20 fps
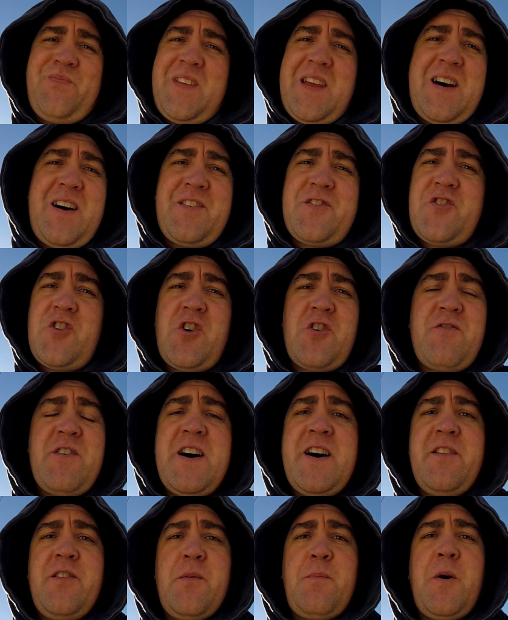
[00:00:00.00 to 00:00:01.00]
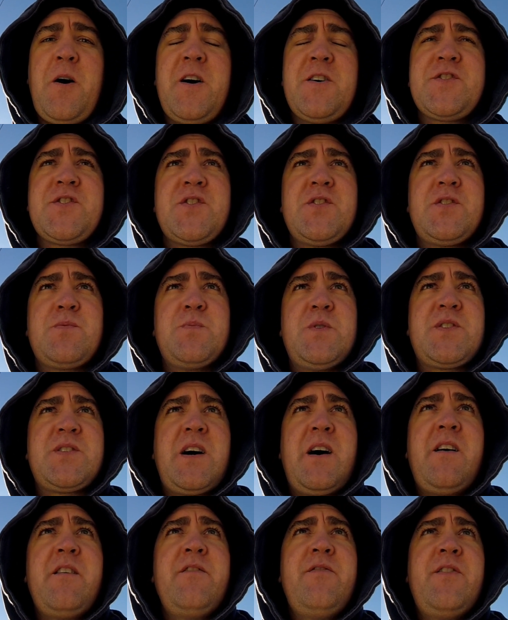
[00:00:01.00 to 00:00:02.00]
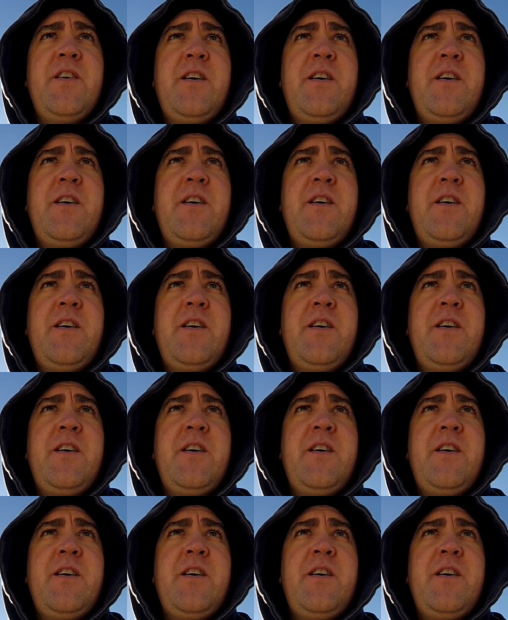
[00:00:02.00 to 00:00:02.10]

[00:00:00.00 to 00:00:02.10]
I don't rate the plotters myself.